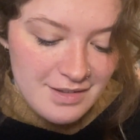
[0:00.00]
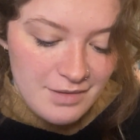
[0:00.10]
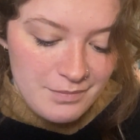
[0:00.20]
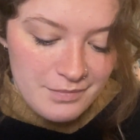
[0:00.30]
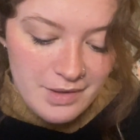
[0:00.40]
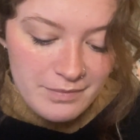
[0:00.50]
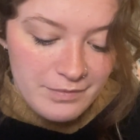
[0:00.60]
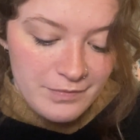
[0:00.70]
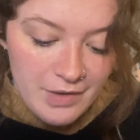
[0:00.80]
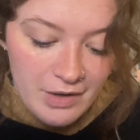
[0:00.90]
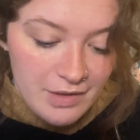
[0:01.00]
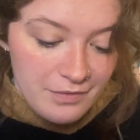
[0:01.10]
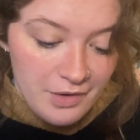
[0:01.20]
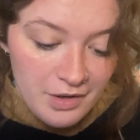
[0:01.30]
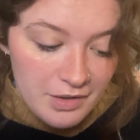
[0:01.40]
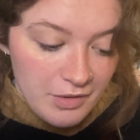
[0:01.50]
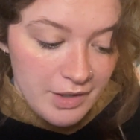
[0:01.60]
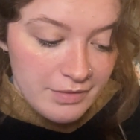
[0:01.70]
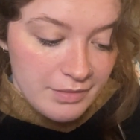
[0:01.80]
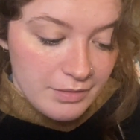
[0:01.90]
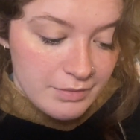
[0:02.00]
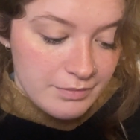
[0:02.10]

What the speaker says: I'm very, very grateful.